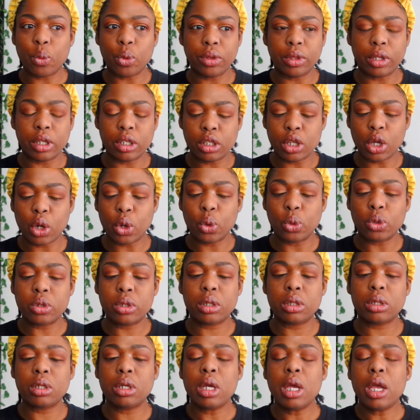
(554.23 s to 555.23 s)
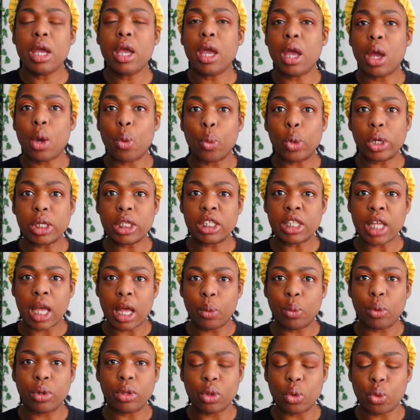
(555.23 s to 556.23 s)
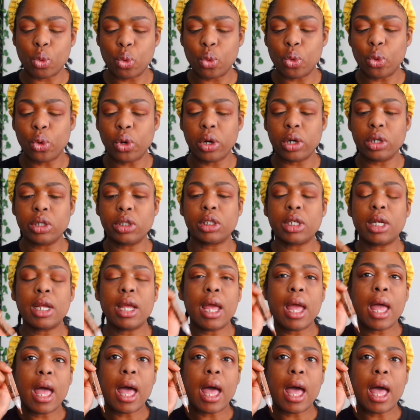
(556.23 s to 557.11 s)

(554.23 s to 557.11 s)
with the Toast and one side with the orange.